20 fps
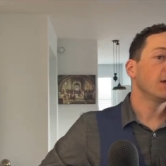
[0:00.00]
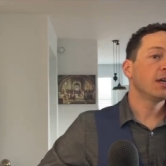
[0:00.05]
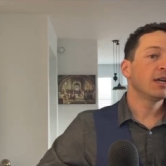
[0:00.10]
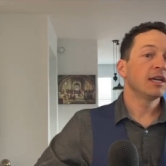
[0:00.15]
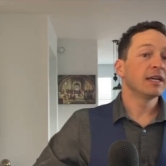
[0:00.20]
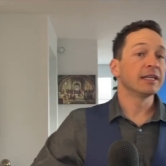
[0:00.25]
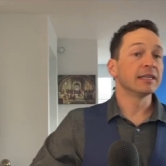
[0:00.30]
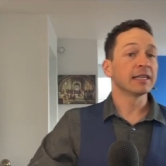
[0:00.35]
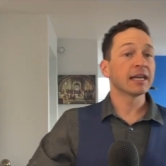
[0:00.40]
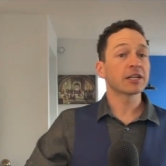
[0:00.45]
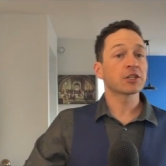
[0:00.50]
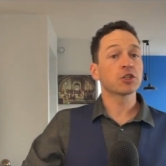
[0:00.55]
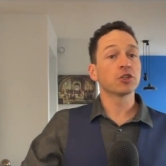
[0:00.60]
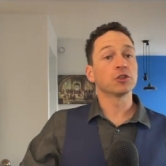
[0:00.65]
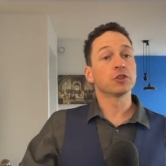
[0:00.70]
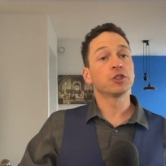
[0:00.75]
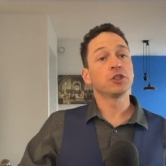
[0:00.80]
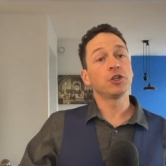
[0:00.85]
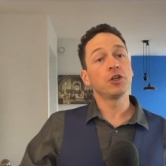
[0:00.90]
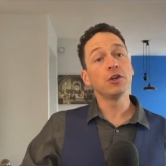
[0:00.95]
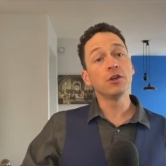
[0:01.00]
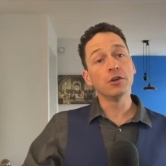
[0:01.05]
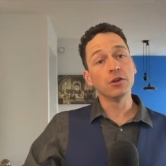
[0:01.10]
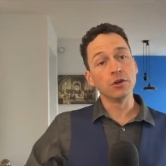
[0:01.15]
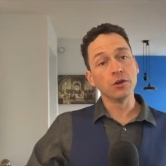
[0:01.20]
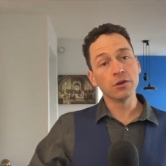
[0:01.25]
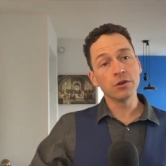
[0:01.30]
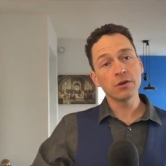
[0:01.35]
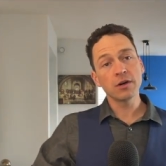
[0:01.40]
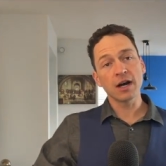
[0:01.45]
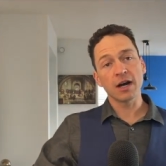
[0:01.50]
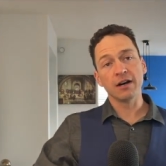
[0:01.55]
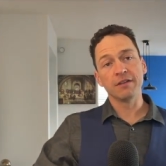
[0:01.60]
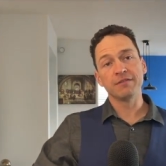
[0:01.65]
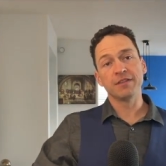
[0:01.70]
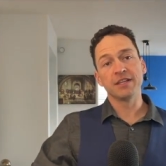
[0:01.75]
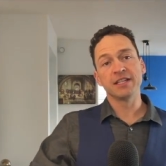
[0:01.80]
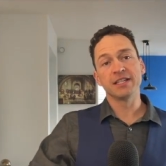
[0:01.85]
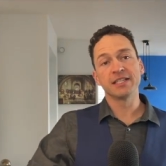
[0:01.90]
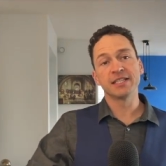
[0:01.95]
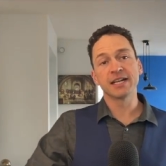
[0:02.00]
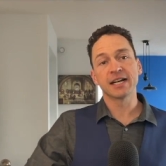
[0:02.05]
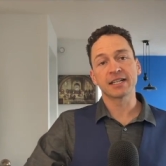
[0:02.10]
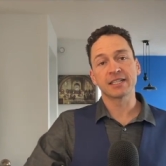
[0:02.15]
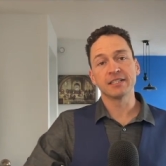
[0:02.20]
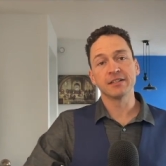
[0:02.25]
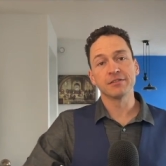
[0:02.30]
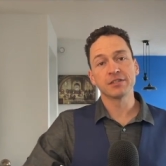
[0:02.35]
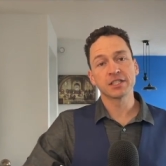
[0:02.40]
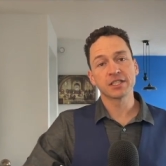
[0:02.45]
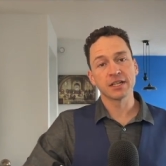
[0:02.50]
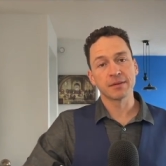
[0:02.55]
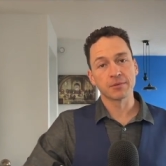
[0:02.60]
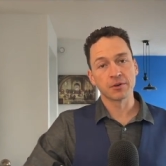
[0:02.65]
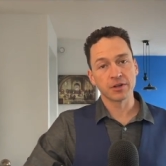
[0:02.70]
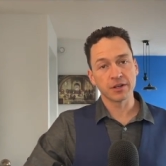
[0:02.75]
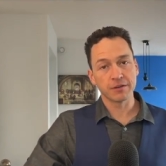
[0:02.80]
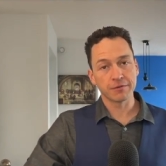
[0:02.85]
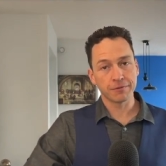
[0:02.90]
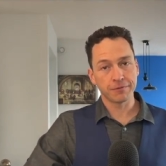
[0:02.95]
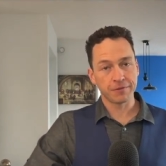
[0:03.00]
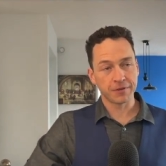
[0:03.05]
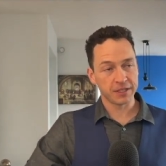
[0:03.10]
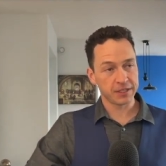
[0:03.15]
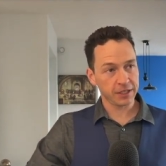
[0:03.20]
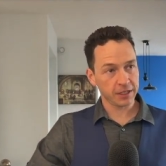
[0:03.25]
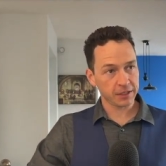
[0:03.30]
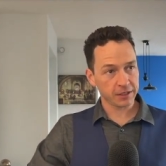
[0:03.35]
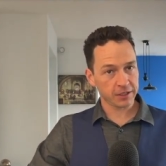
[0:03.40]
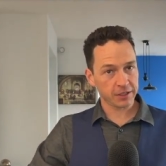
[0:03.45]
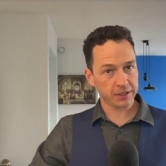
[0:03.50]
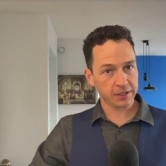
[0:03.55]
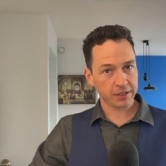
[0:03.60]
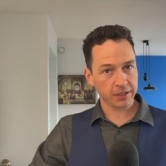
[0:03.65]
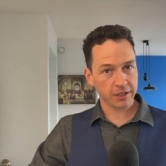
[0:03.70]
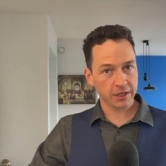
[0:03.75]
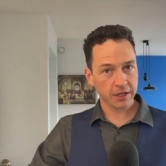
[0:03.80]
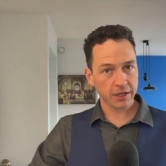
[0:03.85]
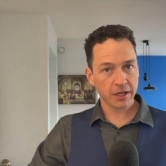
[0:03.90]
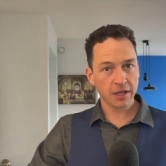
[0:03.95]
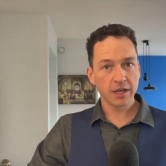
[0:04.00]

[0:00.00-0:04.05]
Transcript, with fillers: In lecture two of the inductive summary of physics,